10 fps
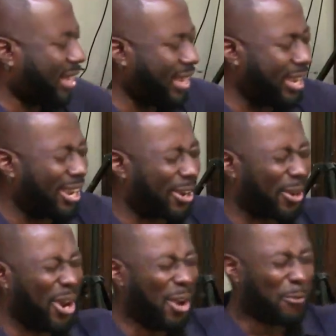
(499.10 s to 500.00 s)

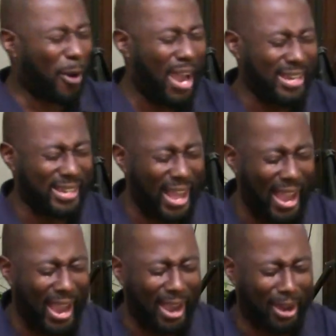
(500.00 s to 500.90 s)
here right
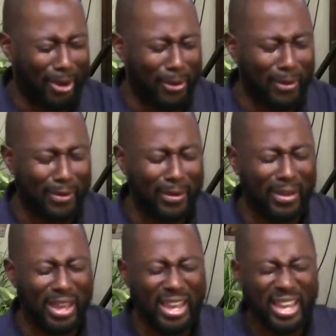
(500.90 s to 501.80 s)
now.
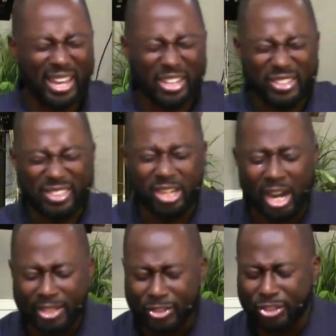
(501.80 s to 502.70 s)

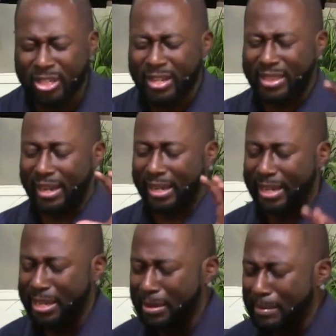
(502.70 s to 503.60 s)
Touch the
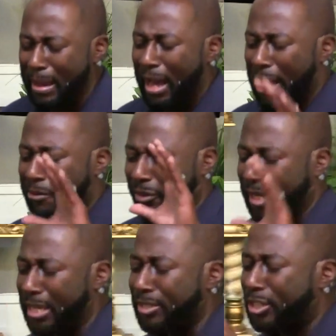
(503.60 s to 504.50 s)
hem of
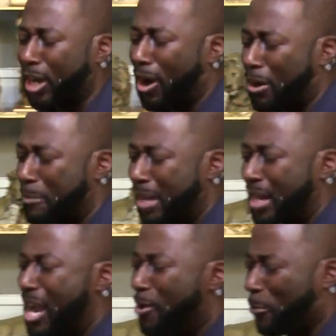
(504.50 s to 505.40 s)
his garment
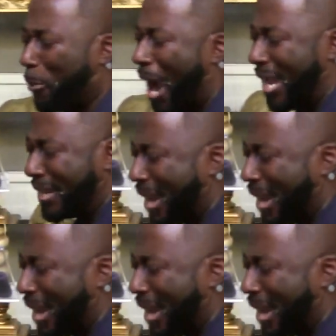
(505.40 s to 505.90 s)
right